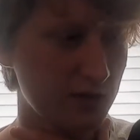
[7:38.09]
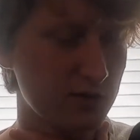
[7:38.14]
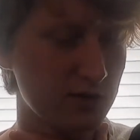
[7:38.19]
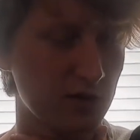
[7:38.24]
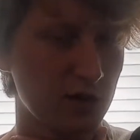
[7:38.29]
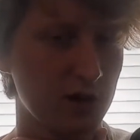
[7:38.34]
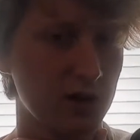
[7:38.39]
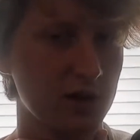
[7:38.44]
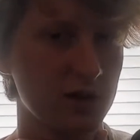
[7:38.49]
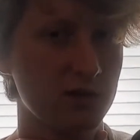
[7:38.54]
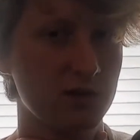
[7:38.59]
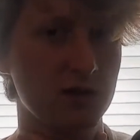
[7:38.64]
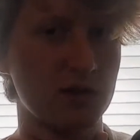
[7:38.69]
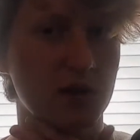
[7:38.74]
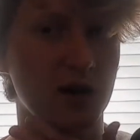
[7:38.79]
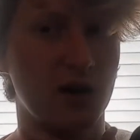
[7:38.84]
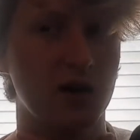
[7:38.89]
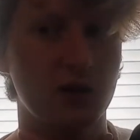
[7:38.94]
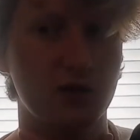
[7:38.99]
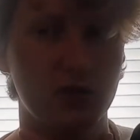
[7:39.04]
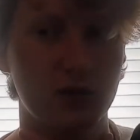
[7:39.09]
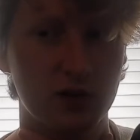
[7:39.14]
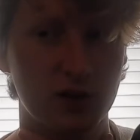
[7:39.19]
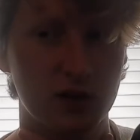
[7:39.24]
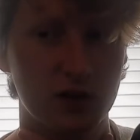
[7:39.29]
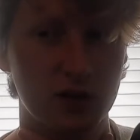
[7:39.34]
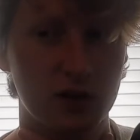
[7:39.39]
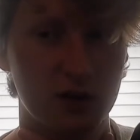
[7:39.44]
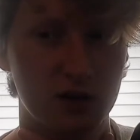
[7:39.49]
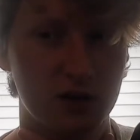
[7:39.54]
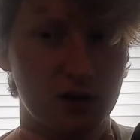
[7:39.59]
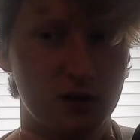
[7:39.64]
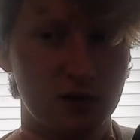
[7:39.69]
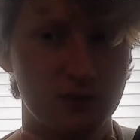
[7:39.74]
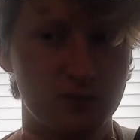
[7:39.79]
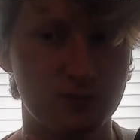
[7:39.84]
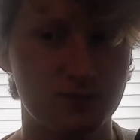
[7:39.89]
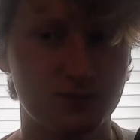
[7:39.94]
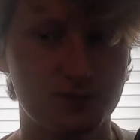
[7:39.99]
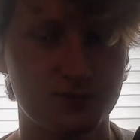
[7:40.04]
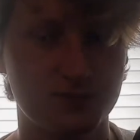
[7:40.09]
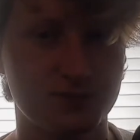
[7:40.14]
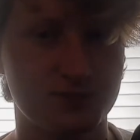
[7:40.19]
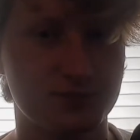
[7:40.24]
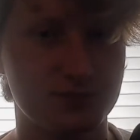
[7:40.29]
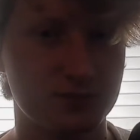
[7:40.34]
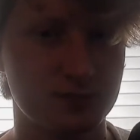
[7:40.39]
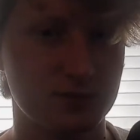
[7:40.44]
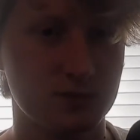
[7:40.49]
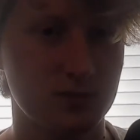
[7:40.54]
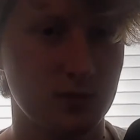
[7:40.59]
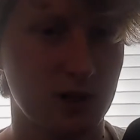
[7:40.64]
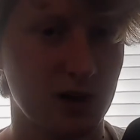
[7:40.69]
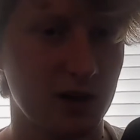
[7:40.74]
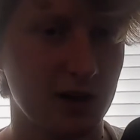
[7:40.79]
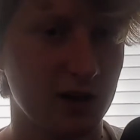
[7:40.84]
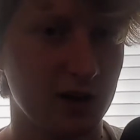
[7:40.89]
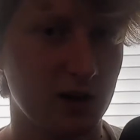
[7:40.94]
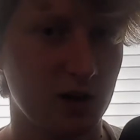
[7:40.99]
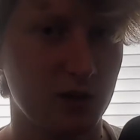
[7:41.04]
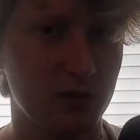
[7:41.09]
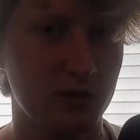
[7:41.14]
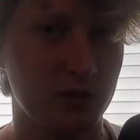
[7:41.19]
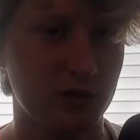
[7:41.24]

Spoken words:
Sorry, I got fucking hiccup